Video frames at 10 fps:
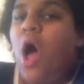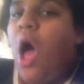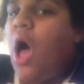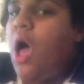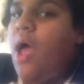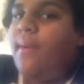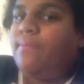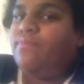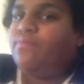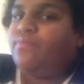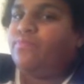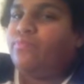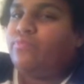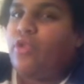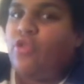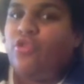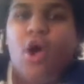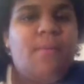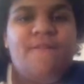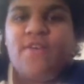Not
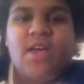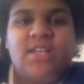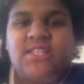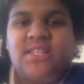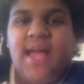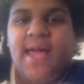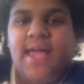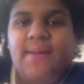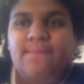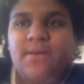my first name,